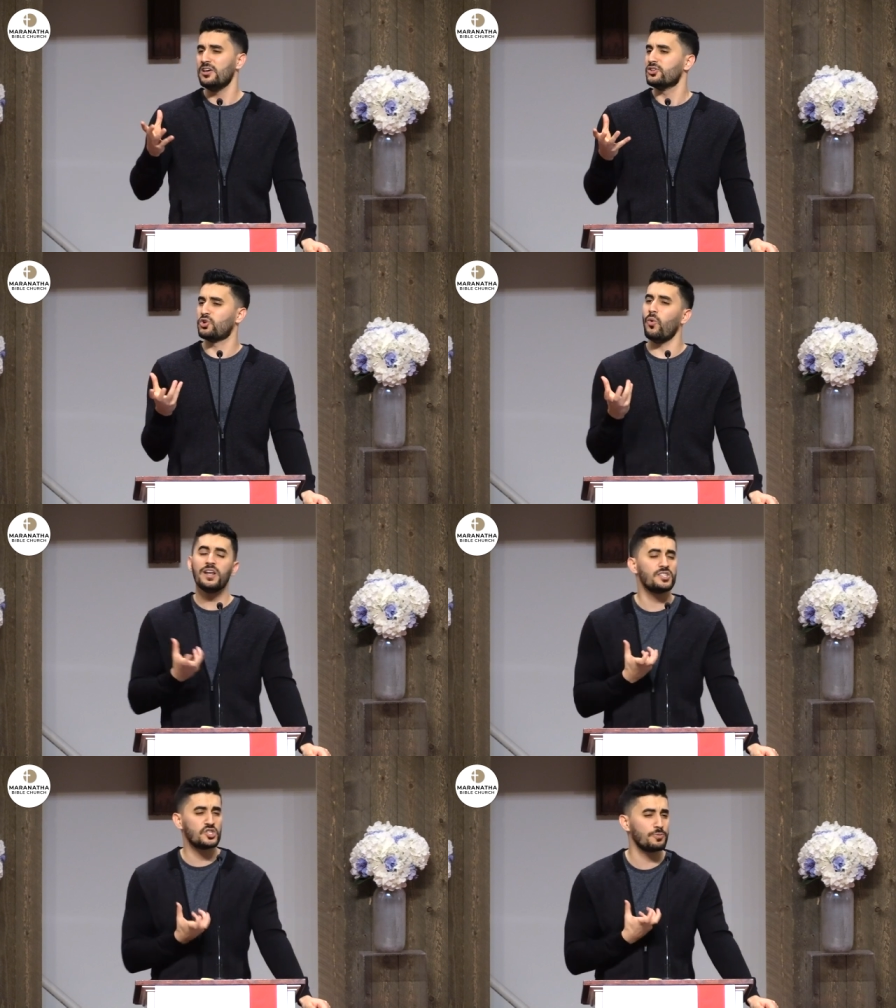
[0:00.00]
So, what
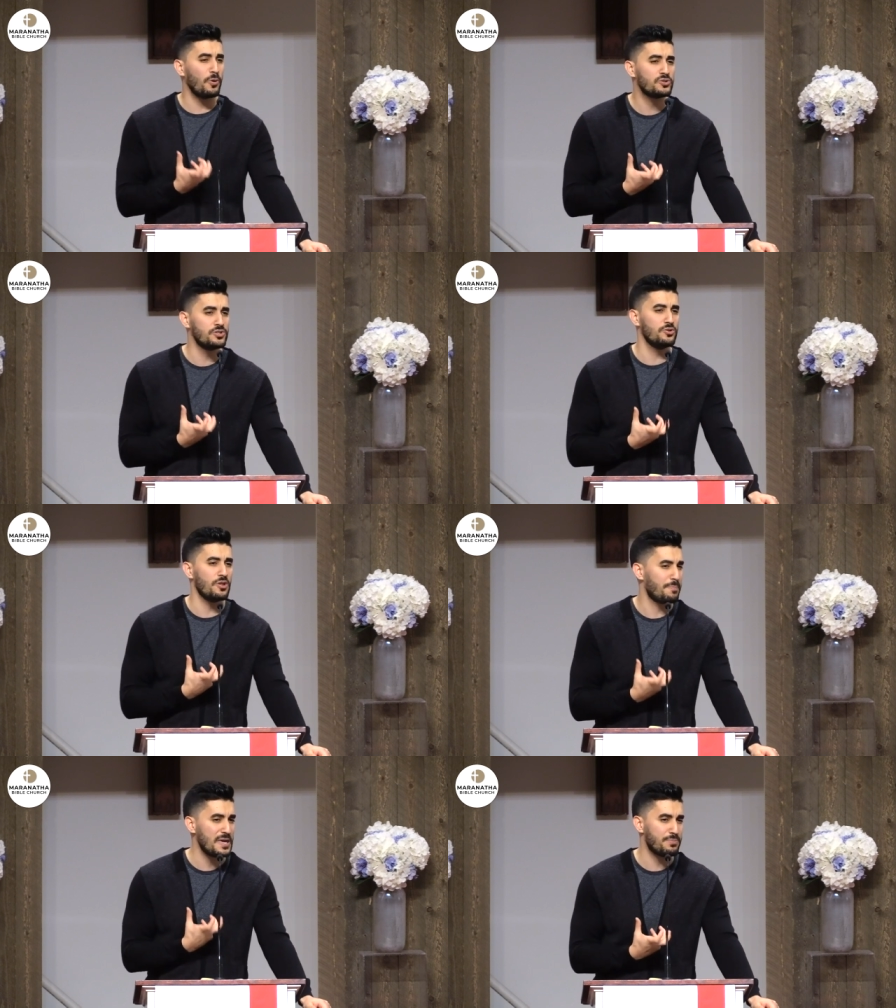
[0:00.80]
is this supposed to do in
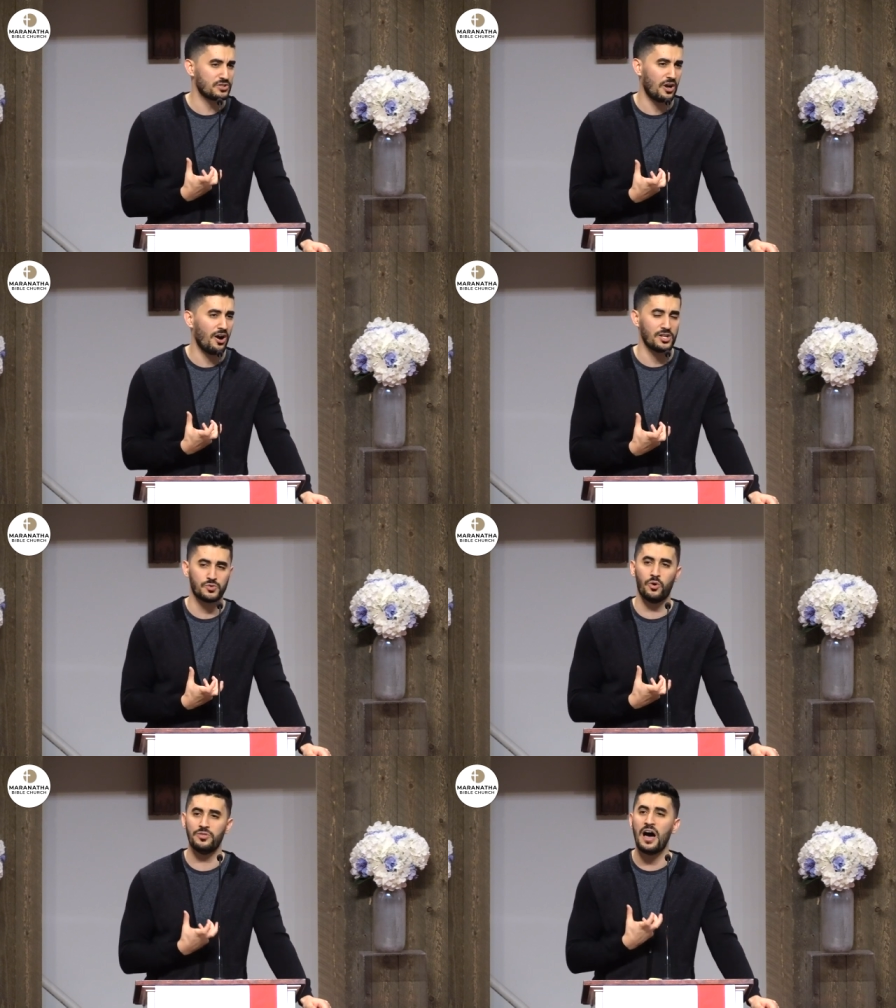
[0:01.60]
the people's
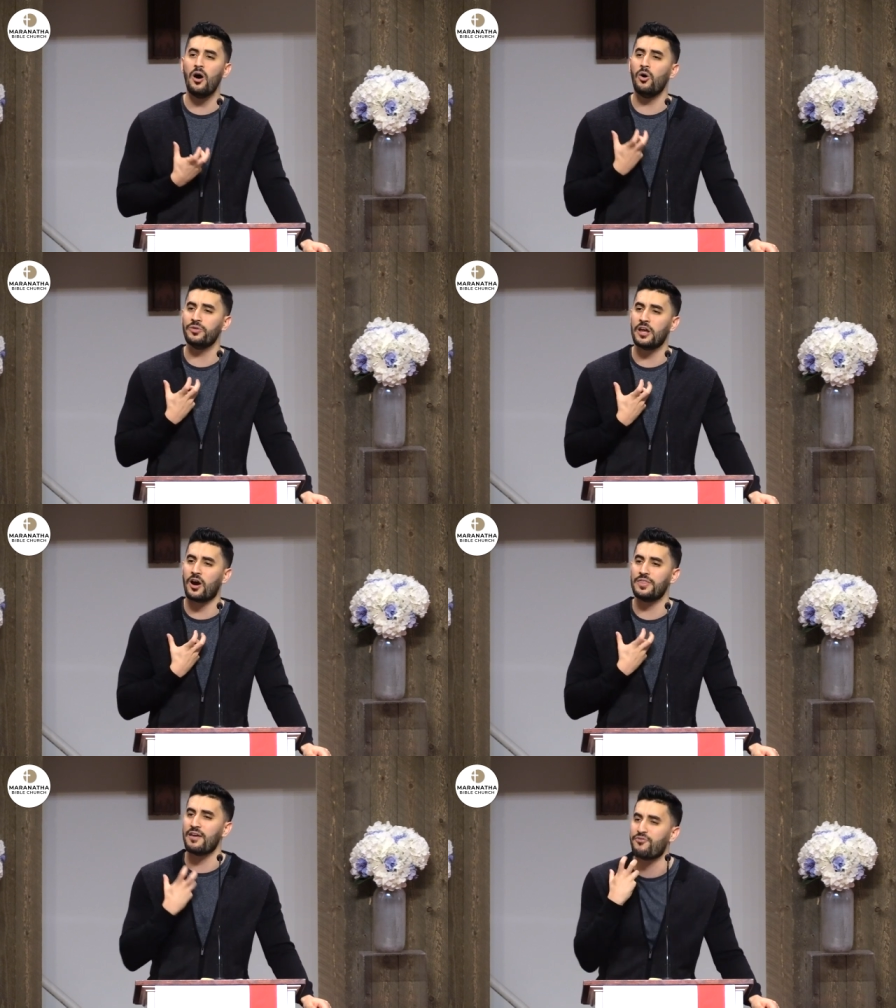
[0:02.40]
hearts? Well, not only
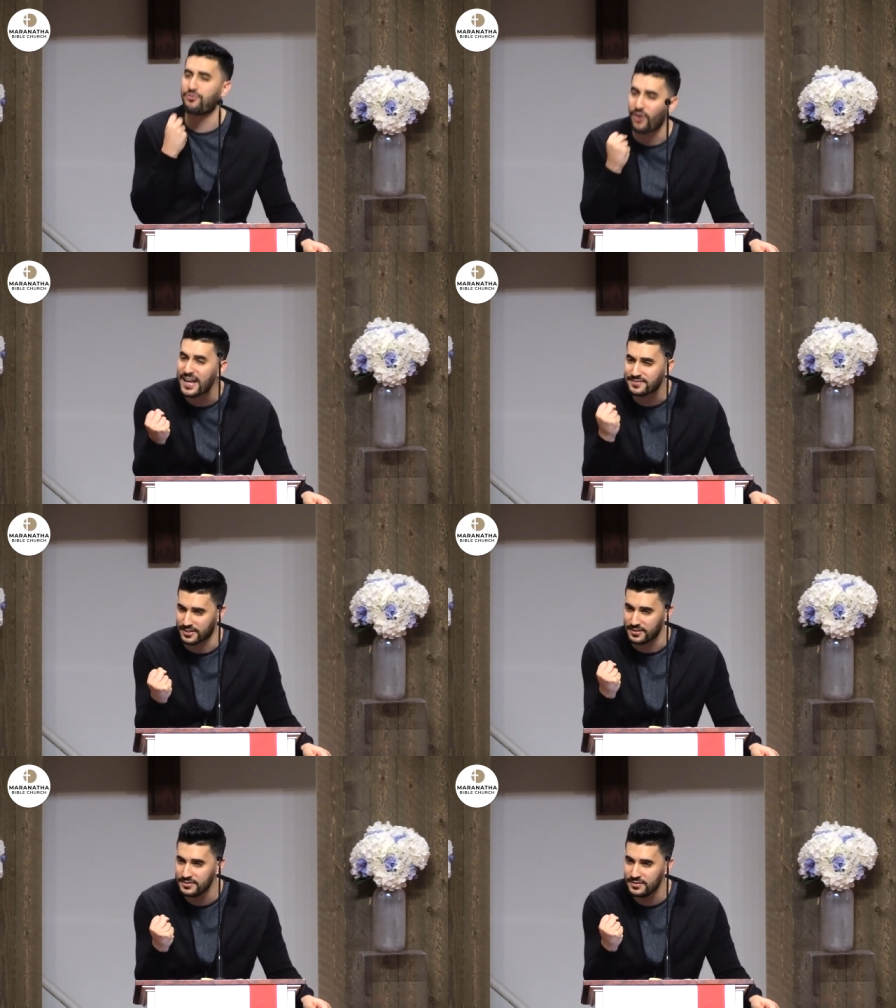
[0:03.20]
are they
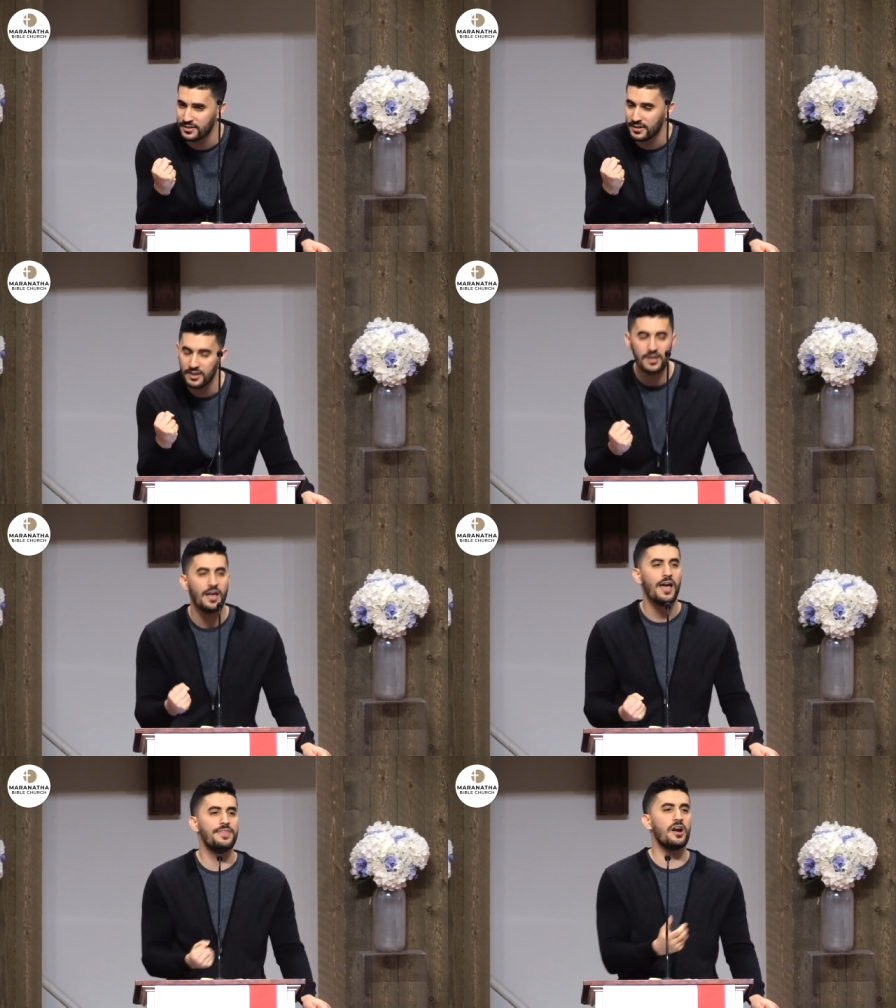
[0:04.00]
frightened,
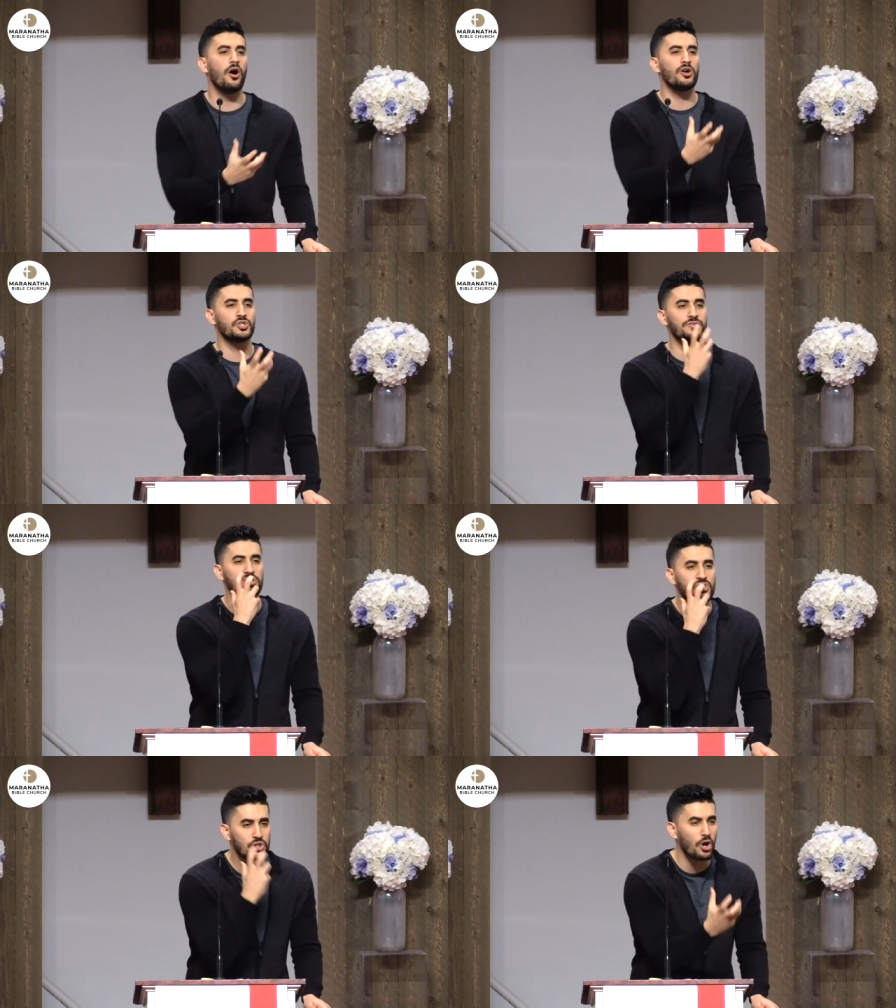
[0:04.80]
they are also
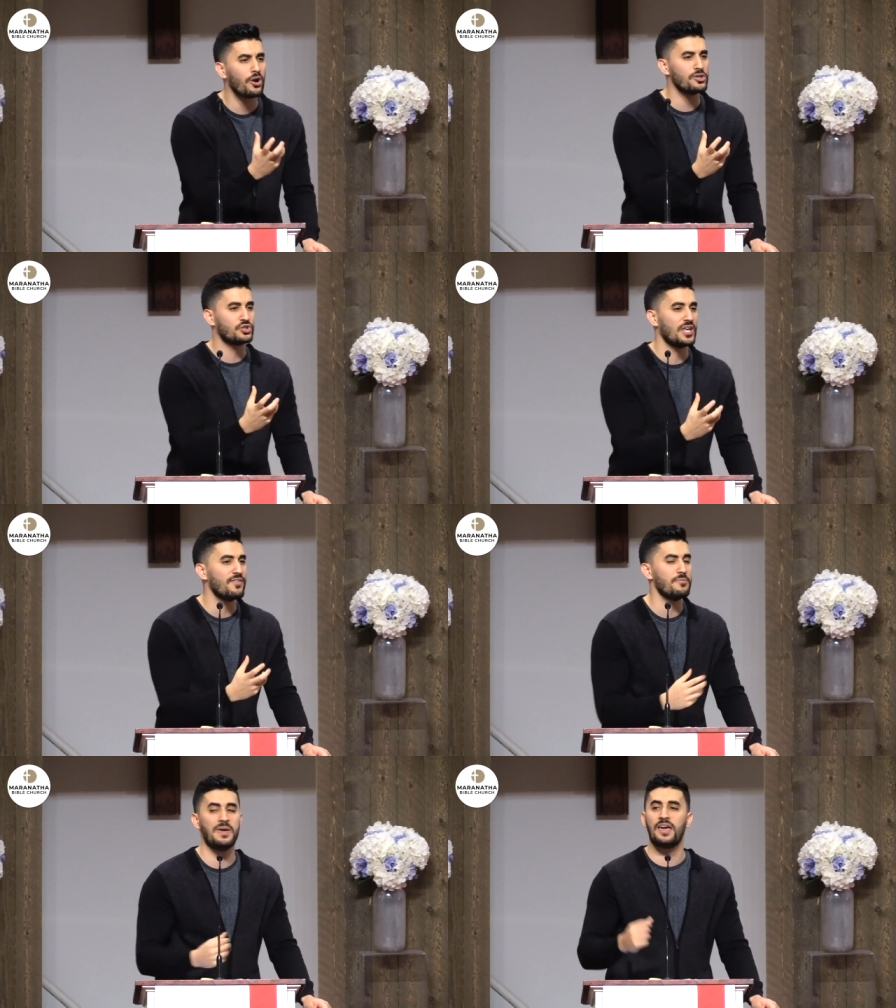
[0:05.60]
discouraged to
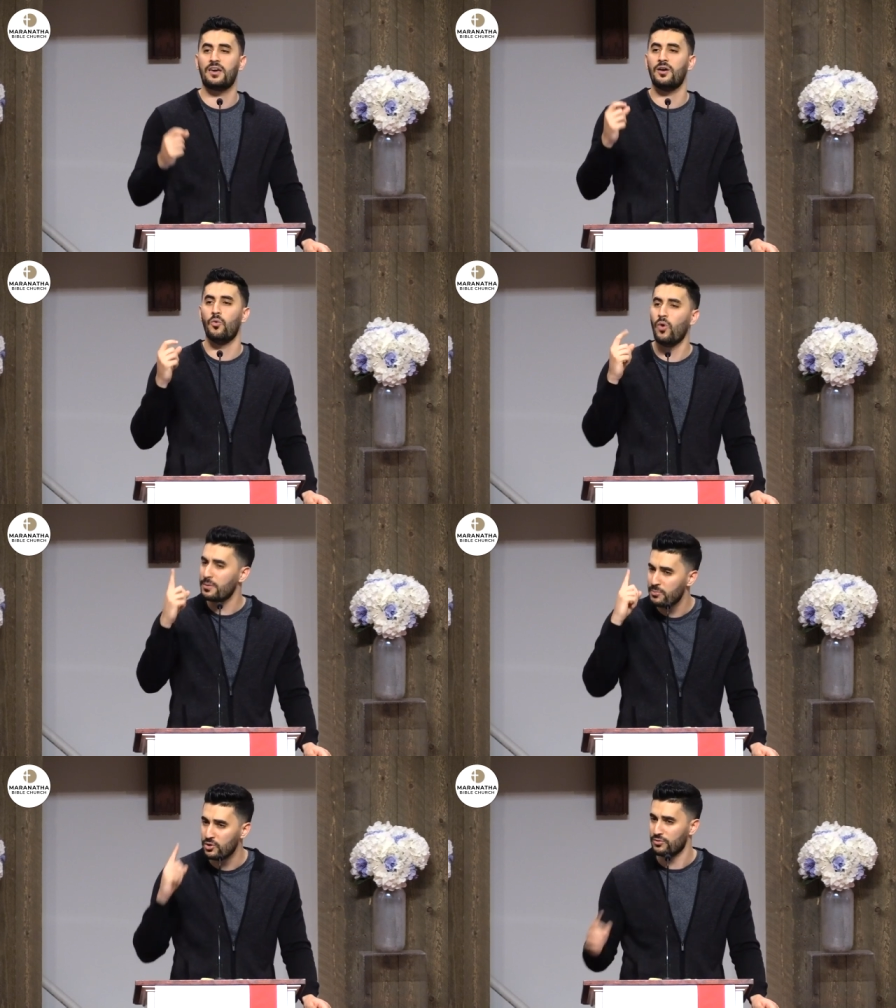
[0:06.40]
even make
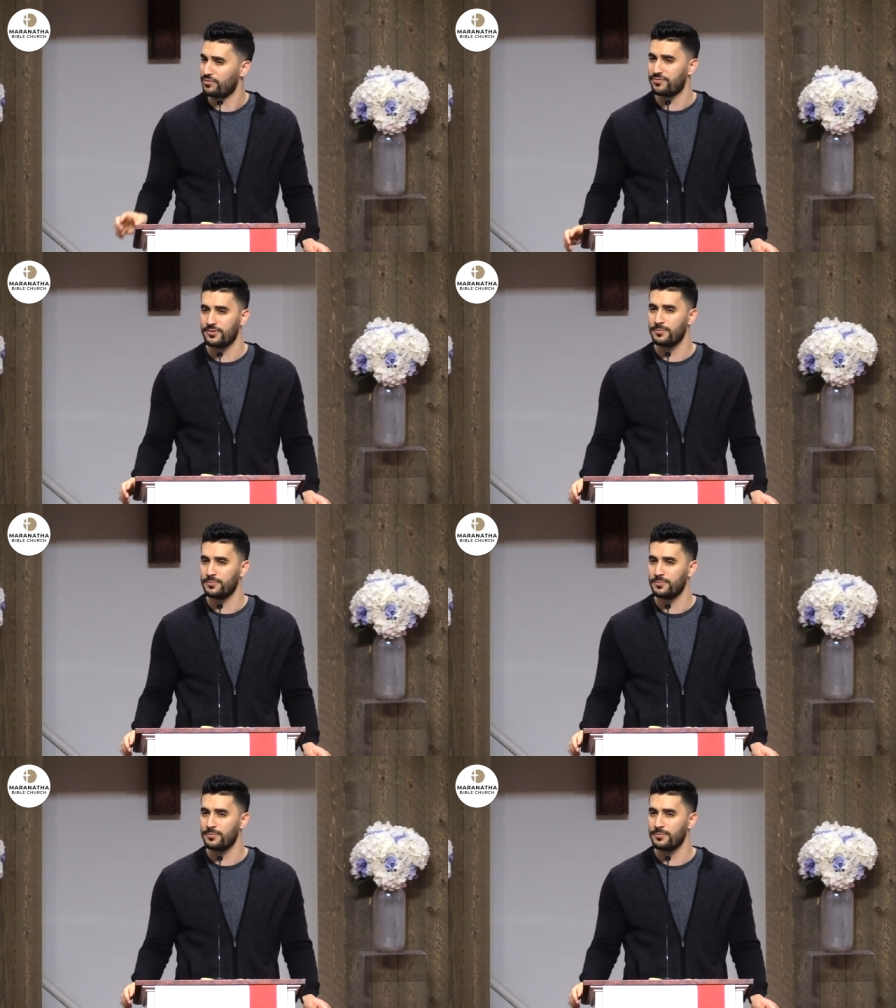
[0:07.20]
one move.